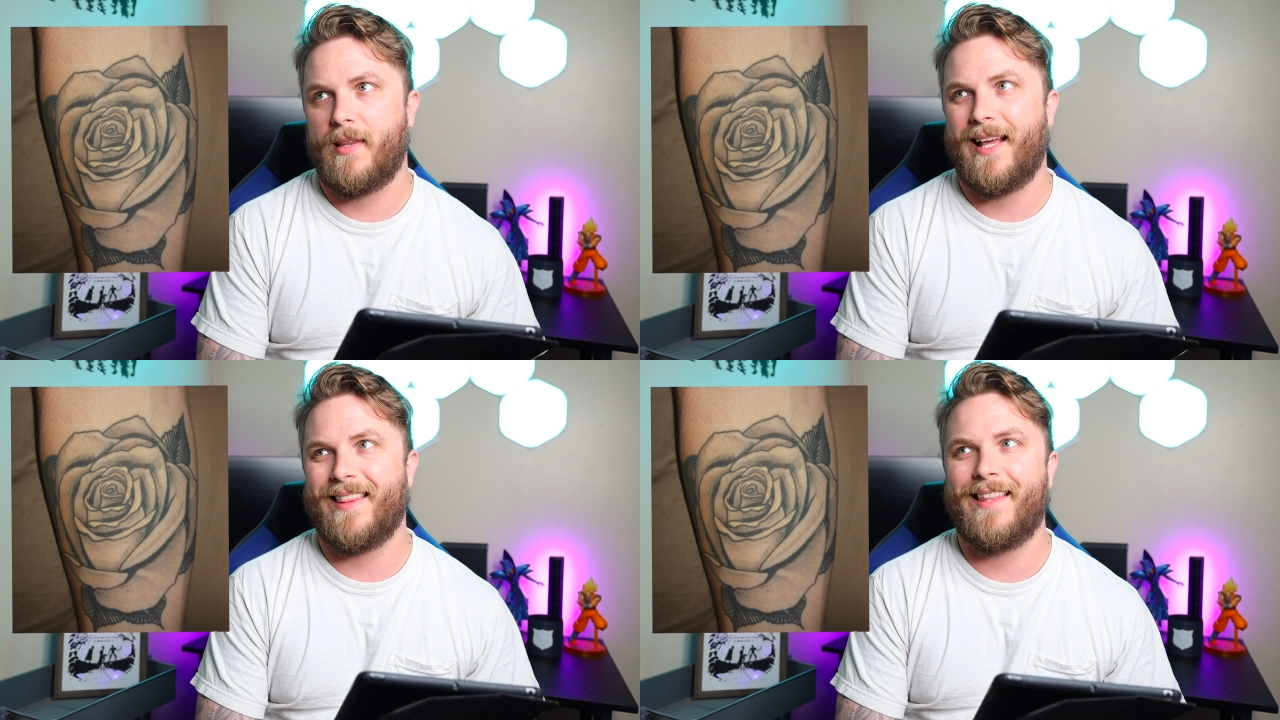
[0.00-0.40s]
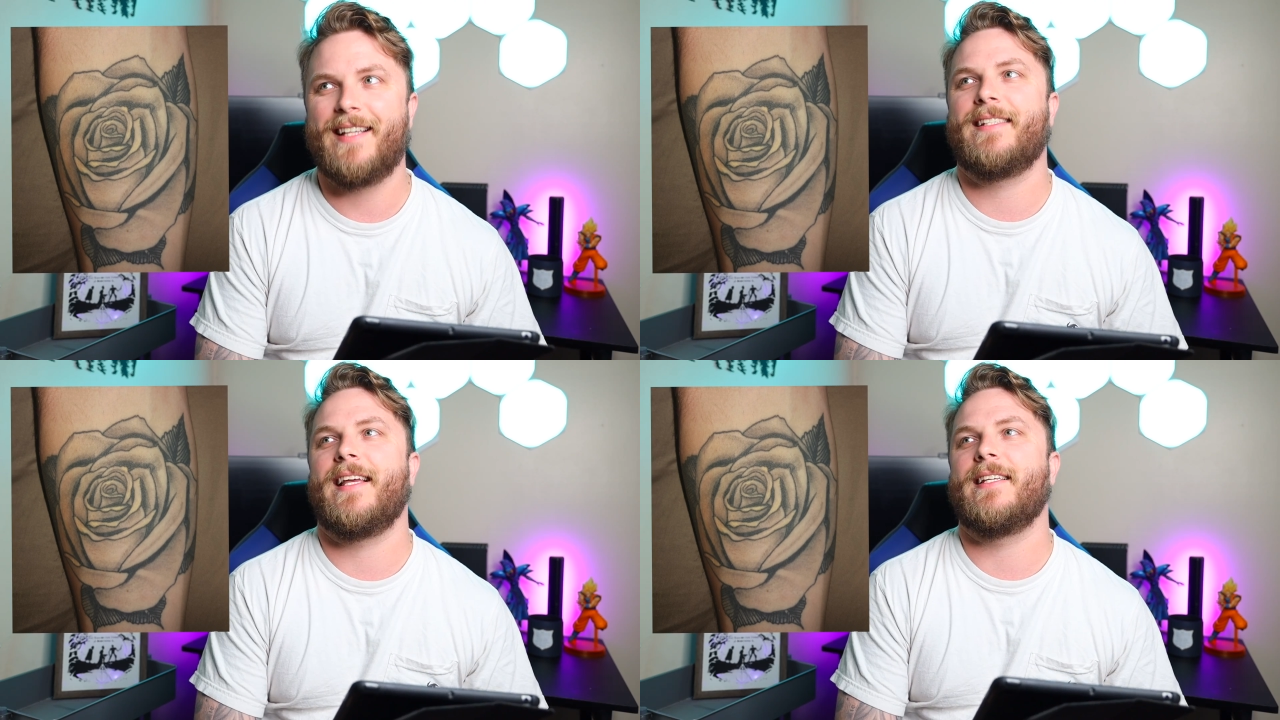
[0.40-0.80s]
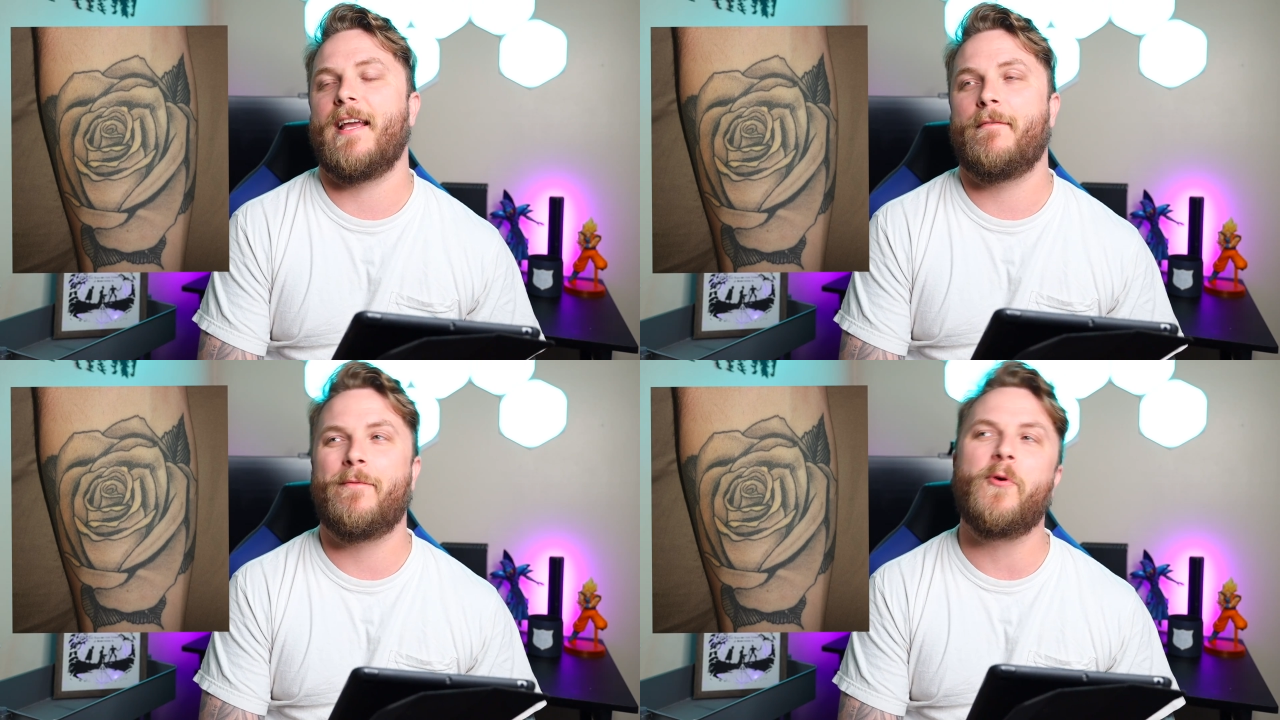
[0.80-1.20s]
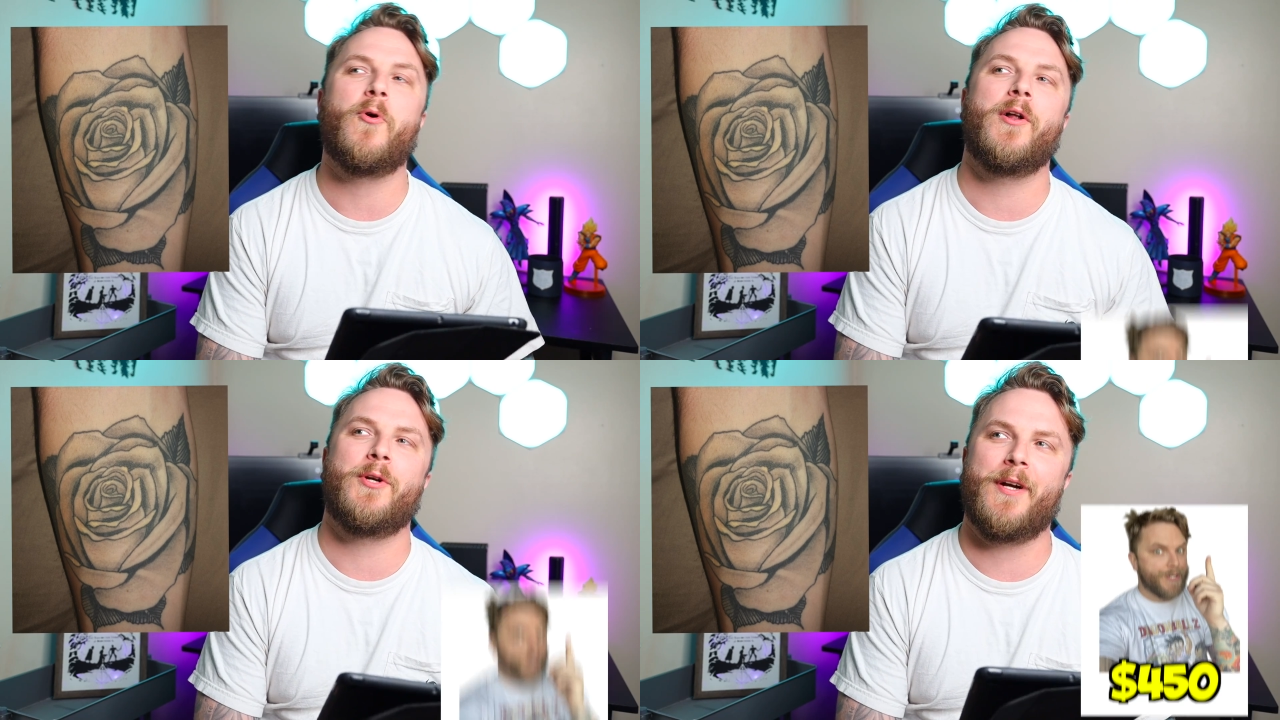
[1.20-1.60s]
that this is a
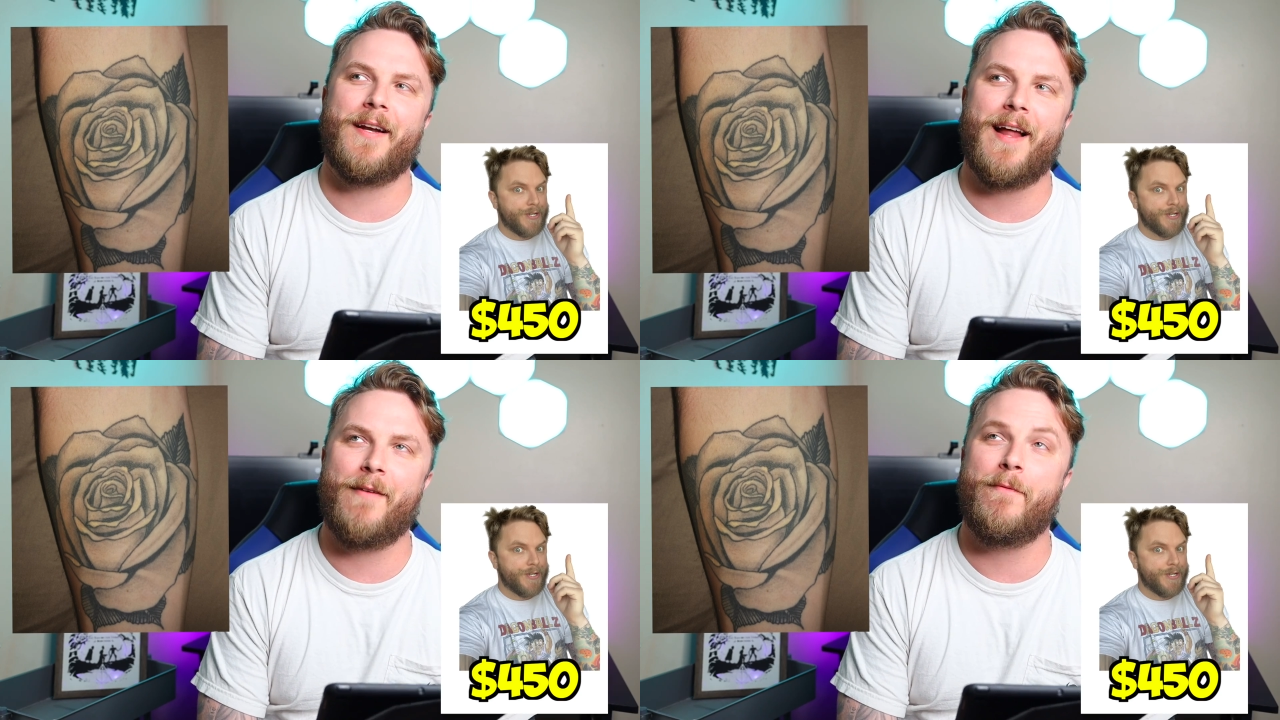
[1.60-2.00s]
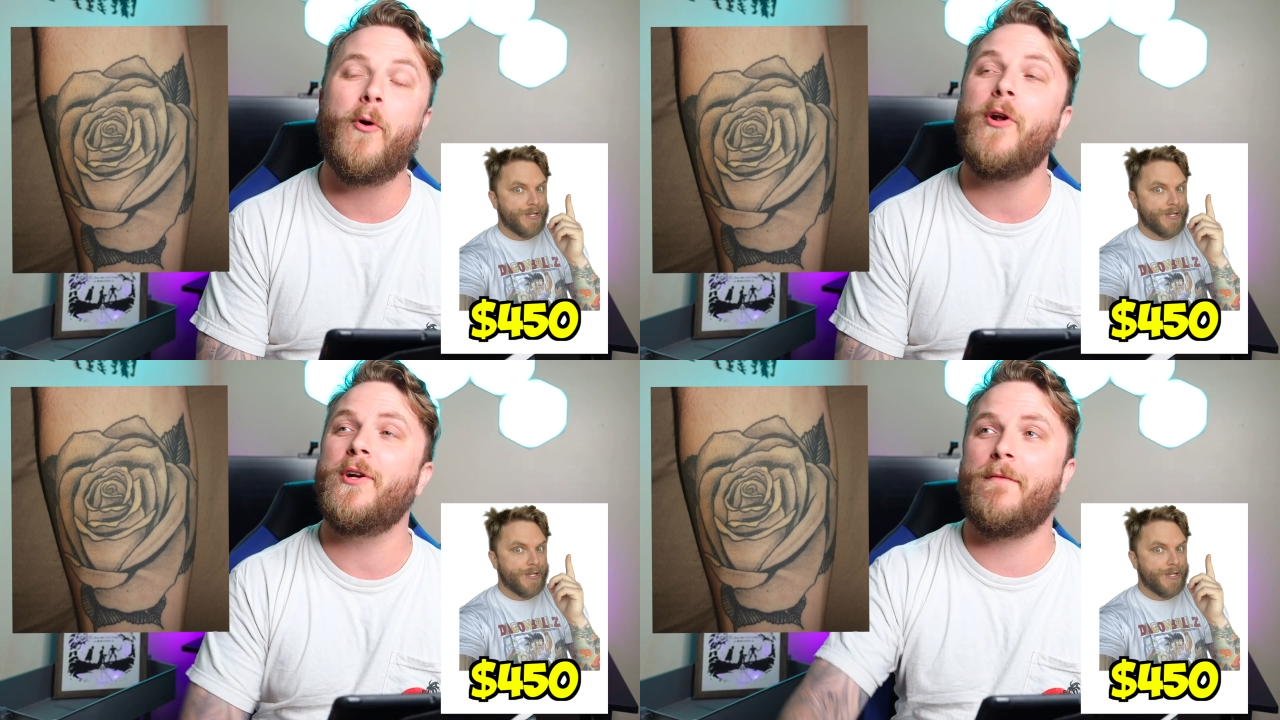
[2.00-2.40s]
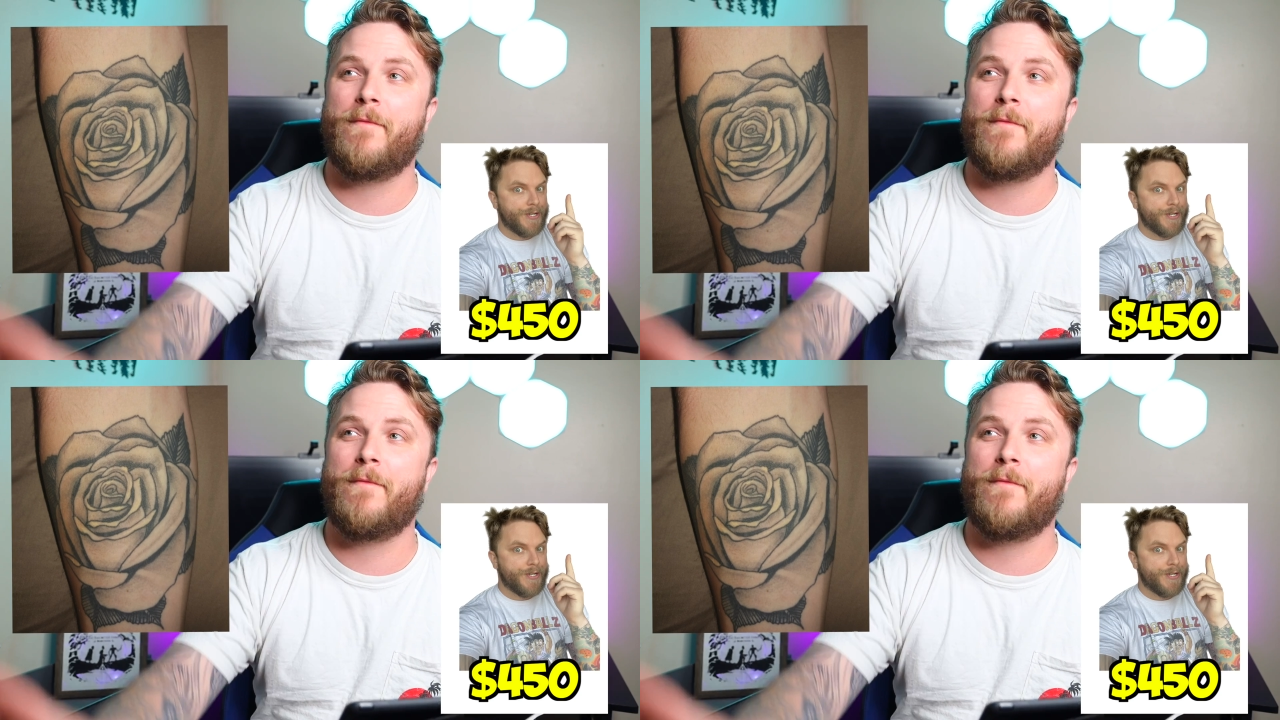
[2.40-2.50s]
four hundred